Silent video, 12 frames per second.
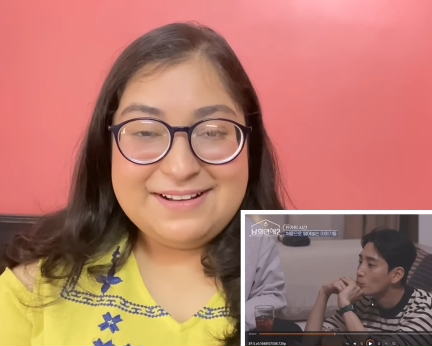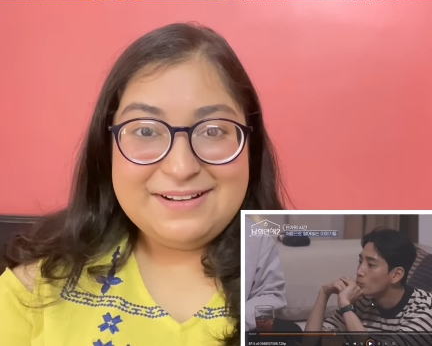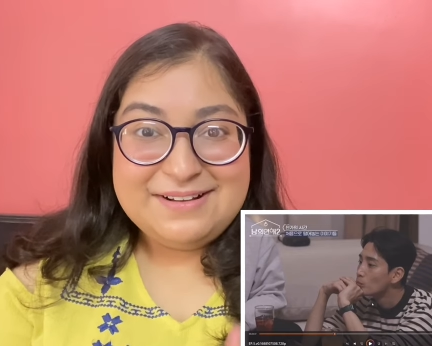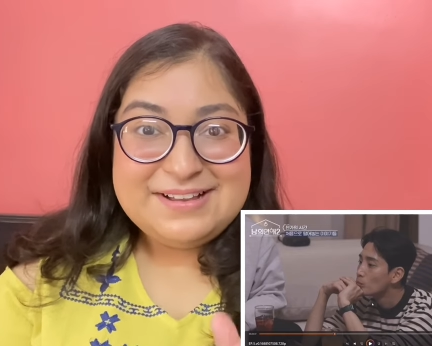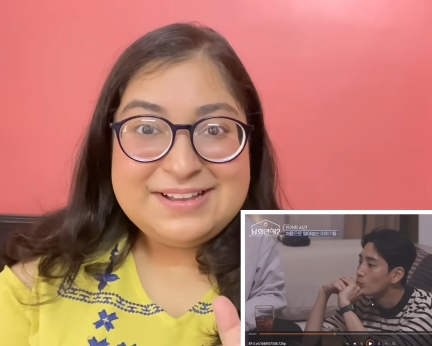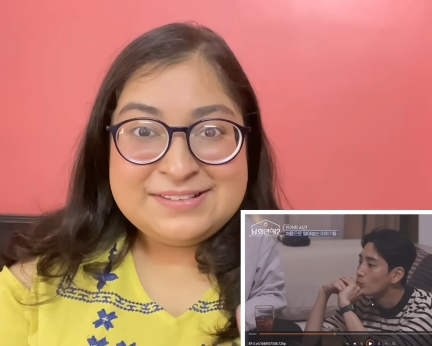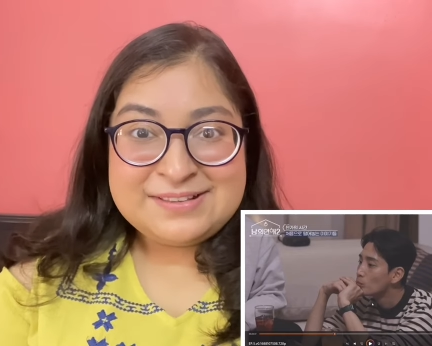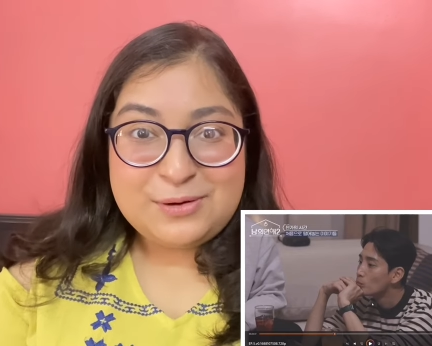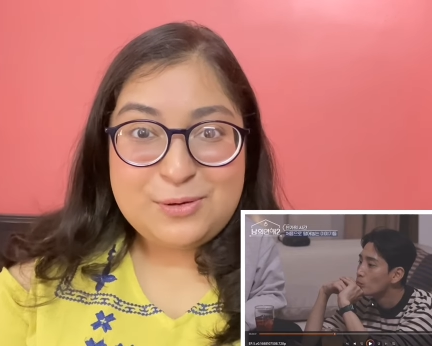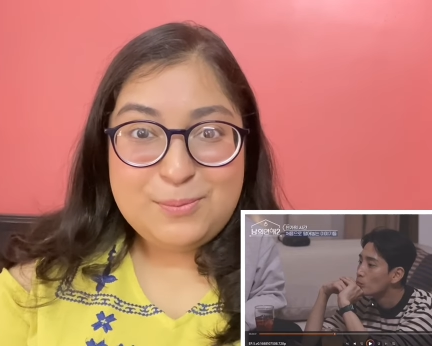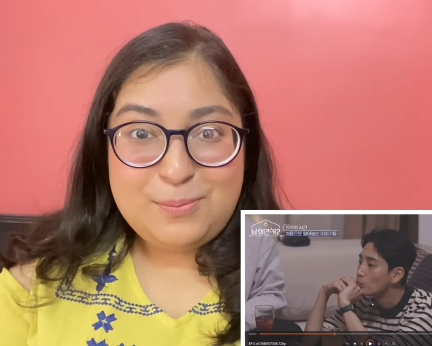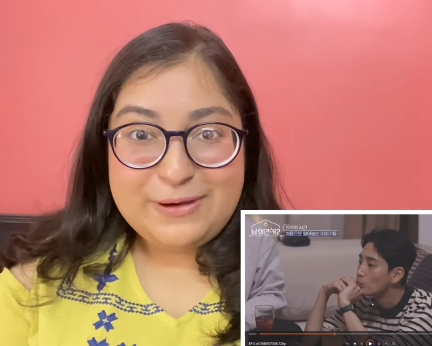Speaker 1: uh,
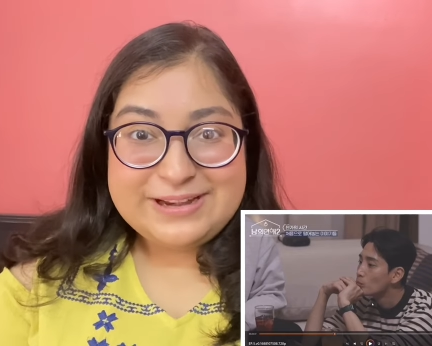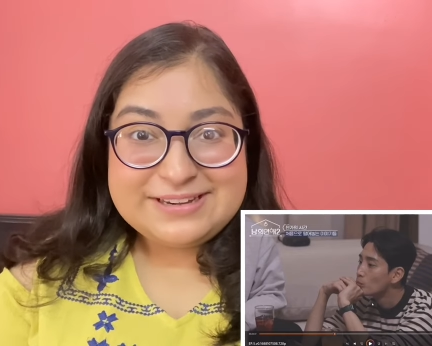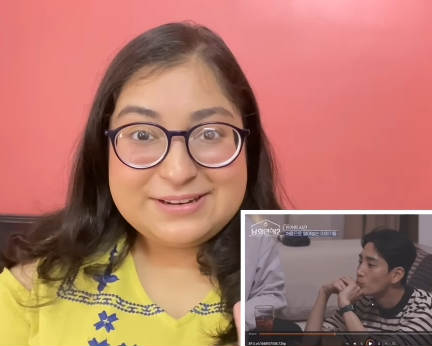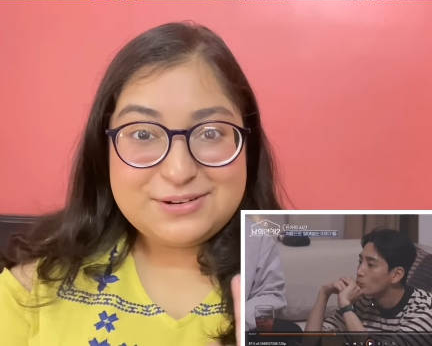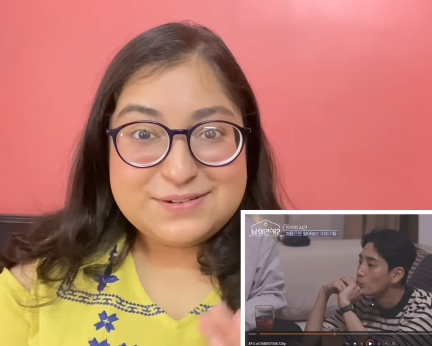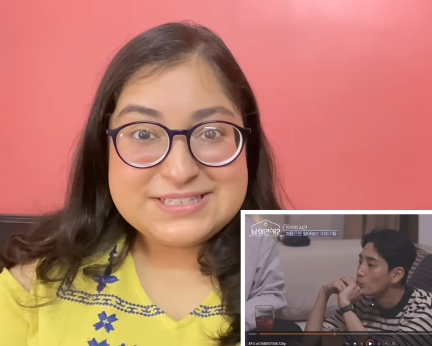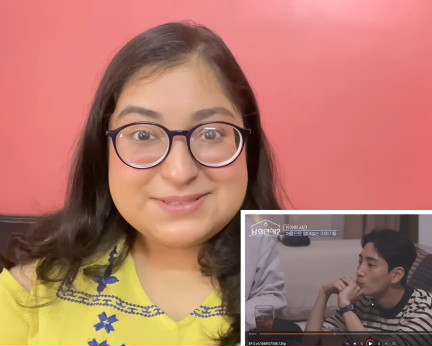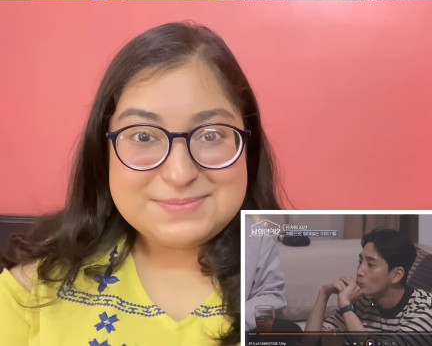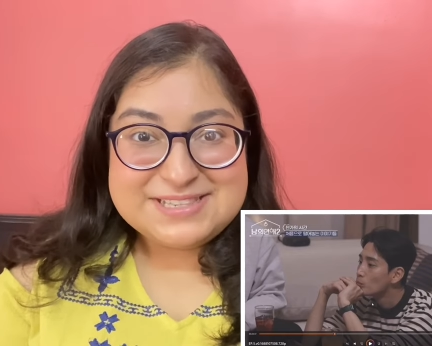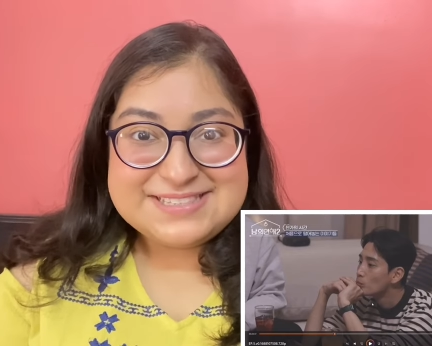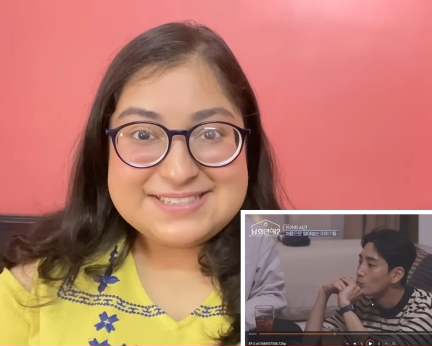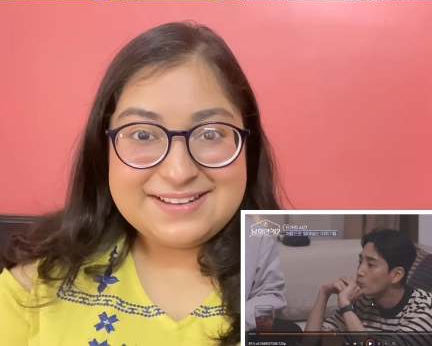Seongho pointing towards
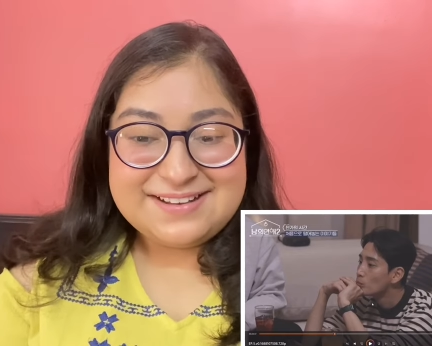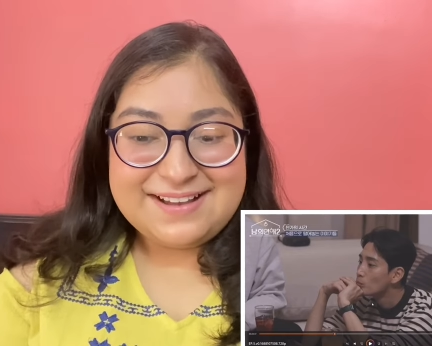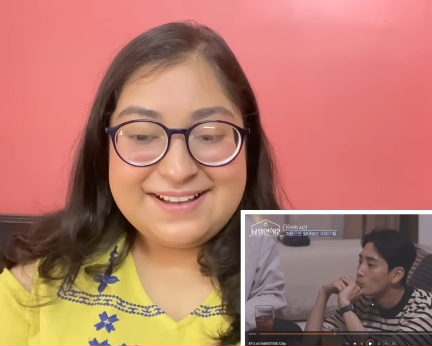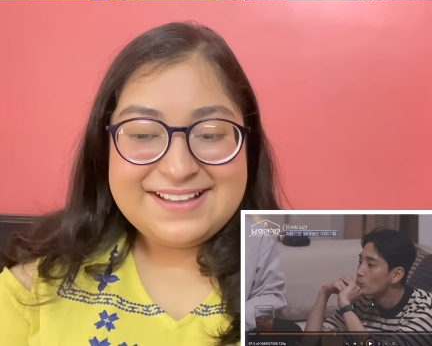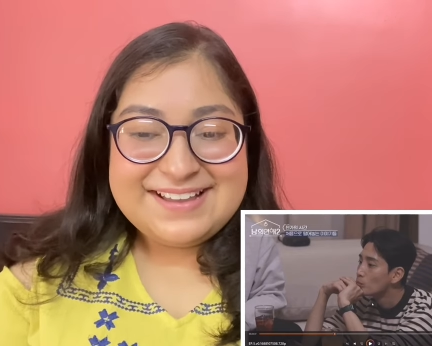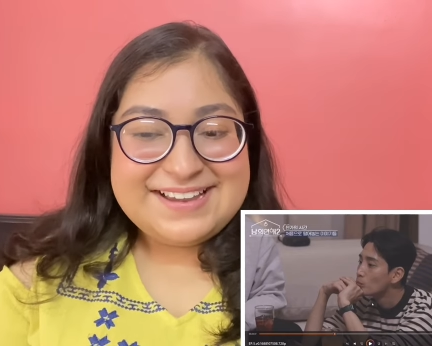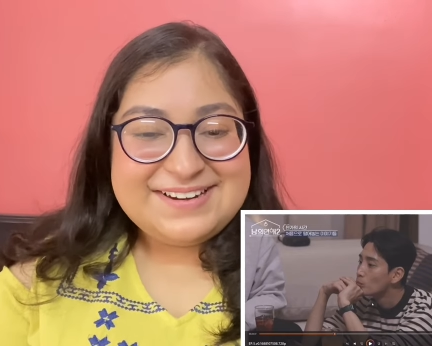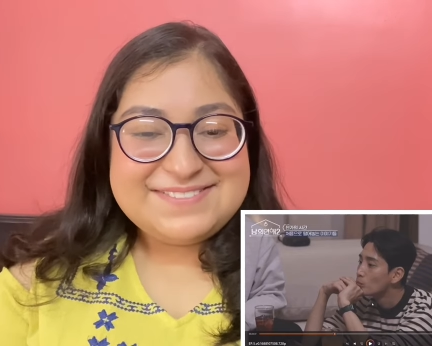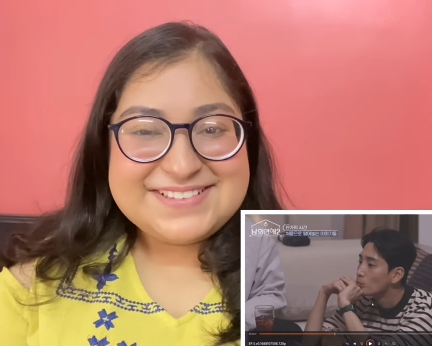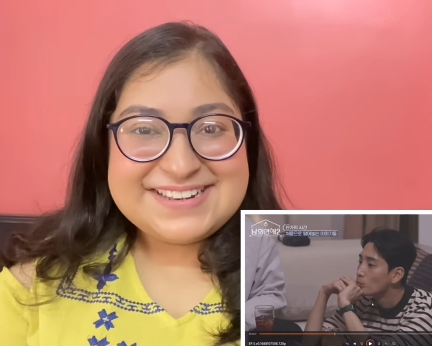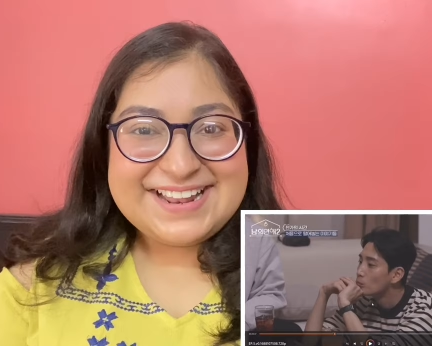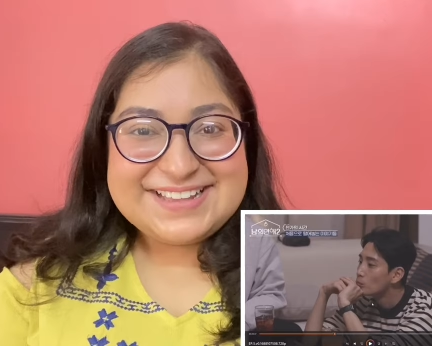Minsung,
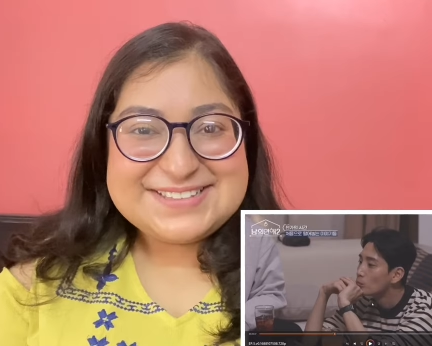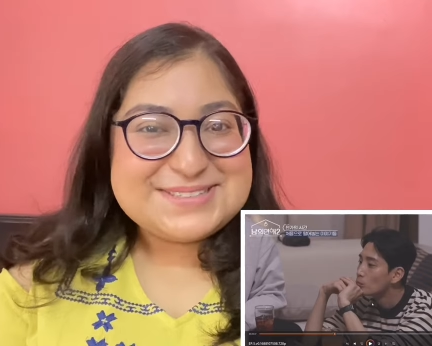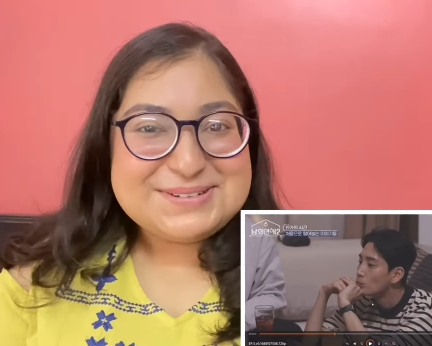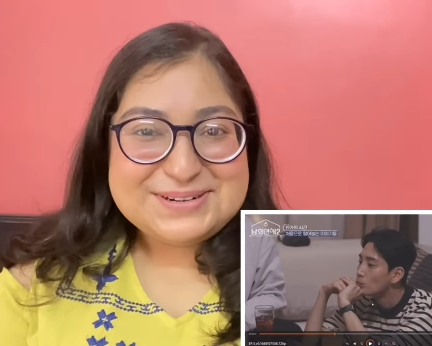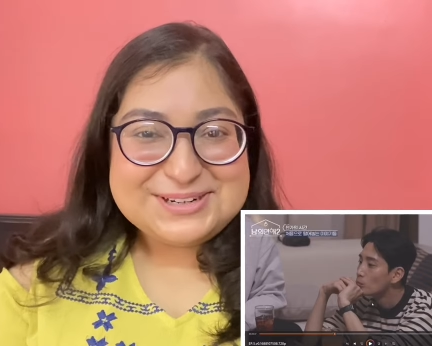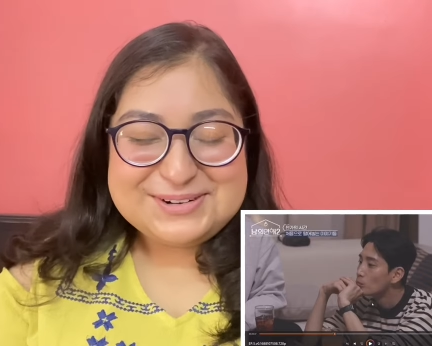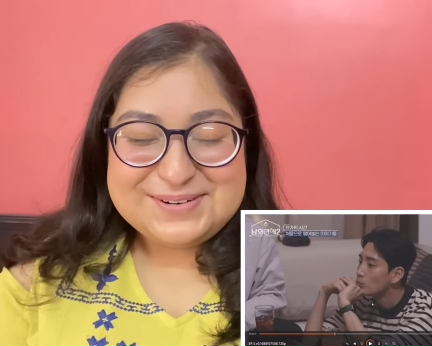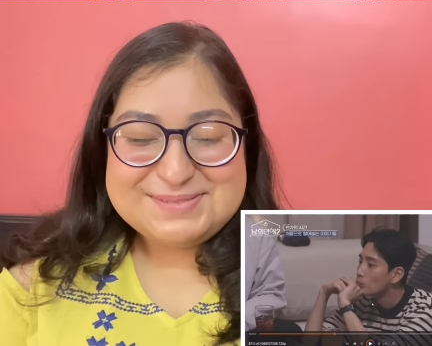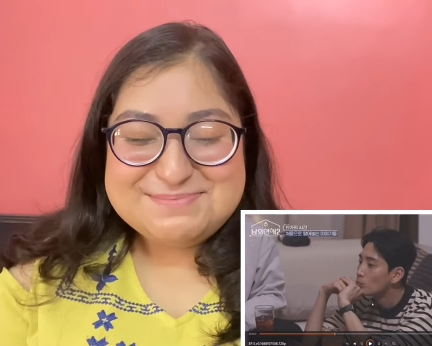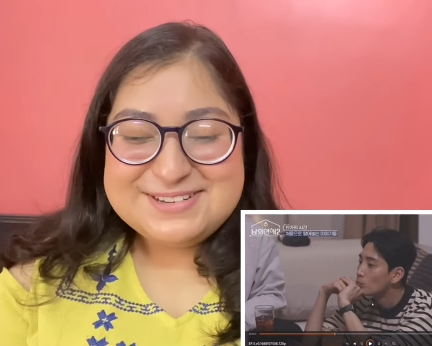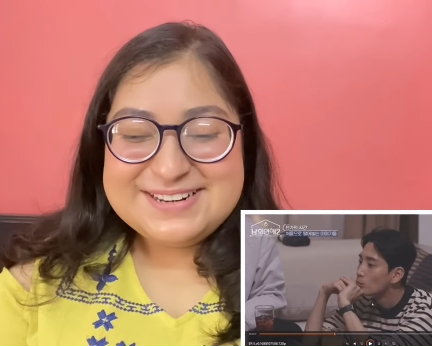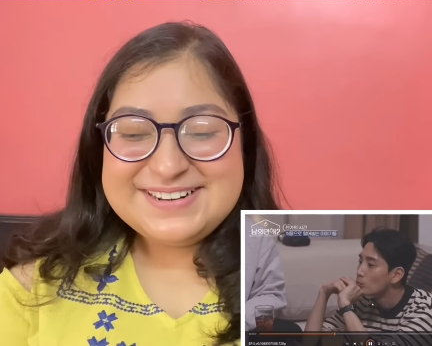it was like so
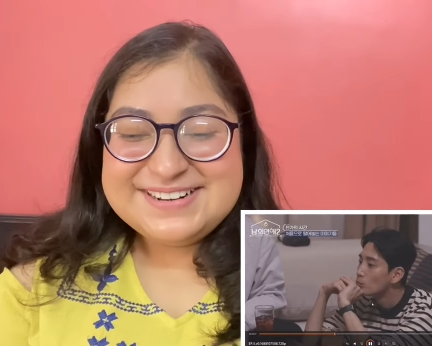adorable.